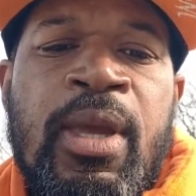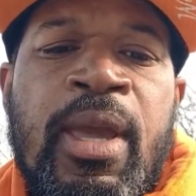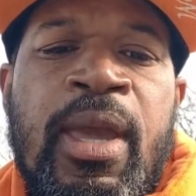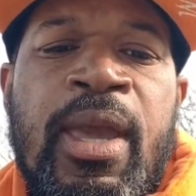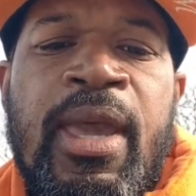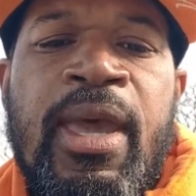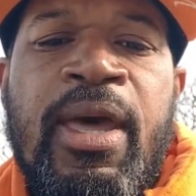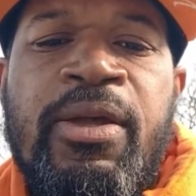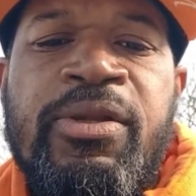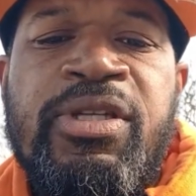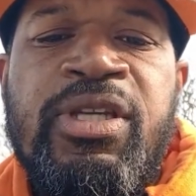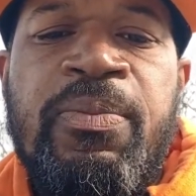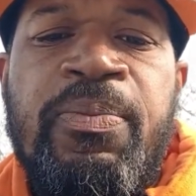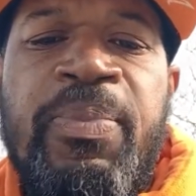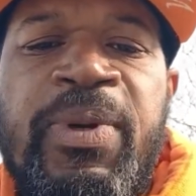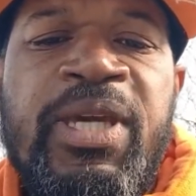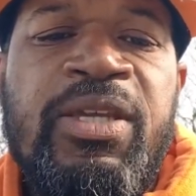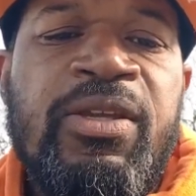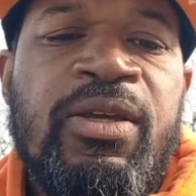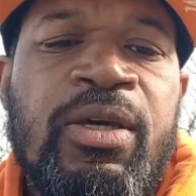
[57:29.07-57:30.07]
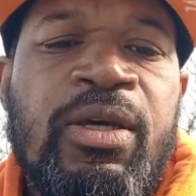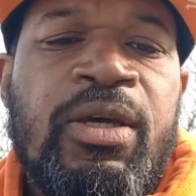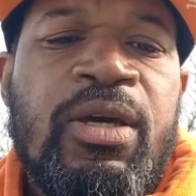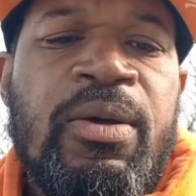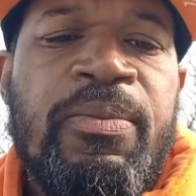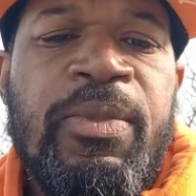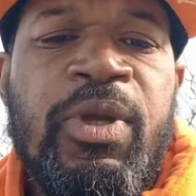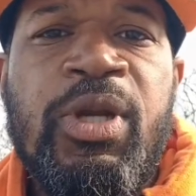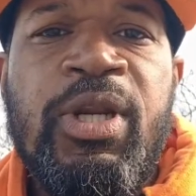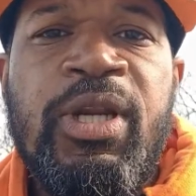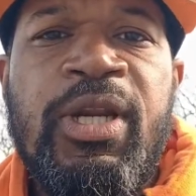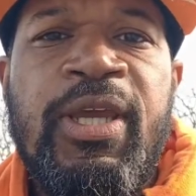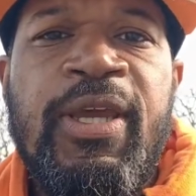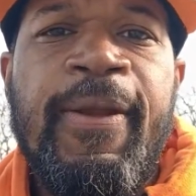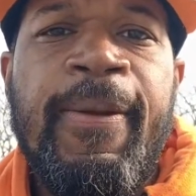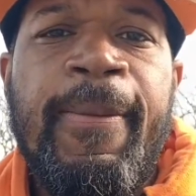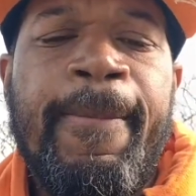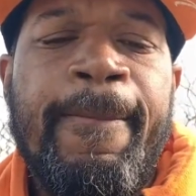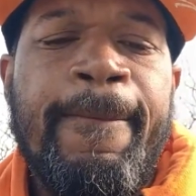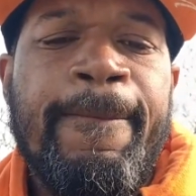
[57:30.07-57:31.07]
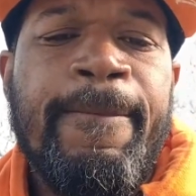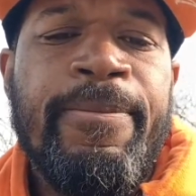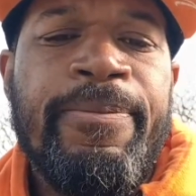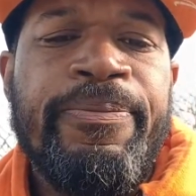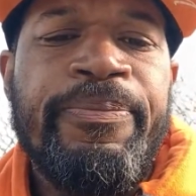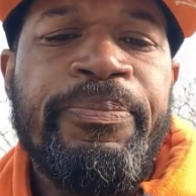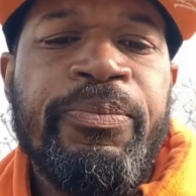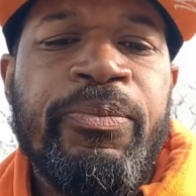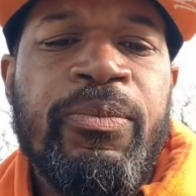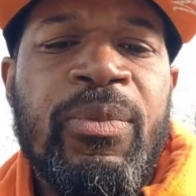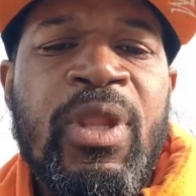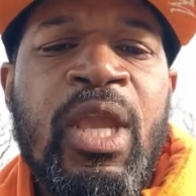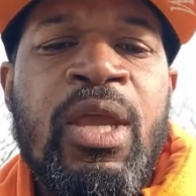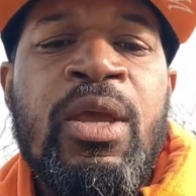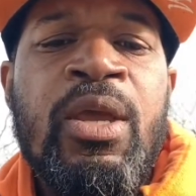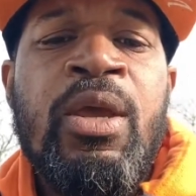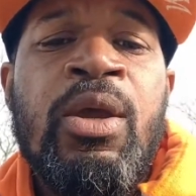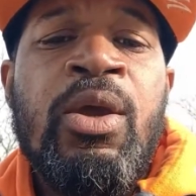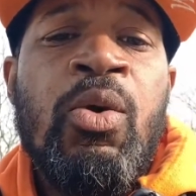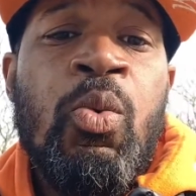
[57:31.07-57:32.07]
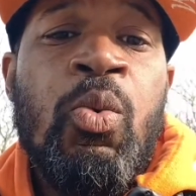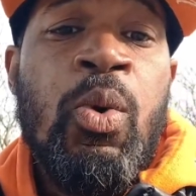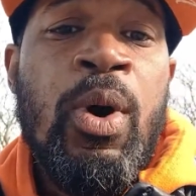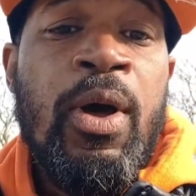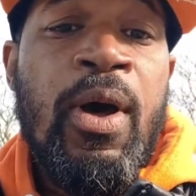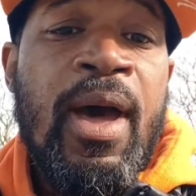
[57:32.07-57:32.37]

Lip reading: LGBT community. Well,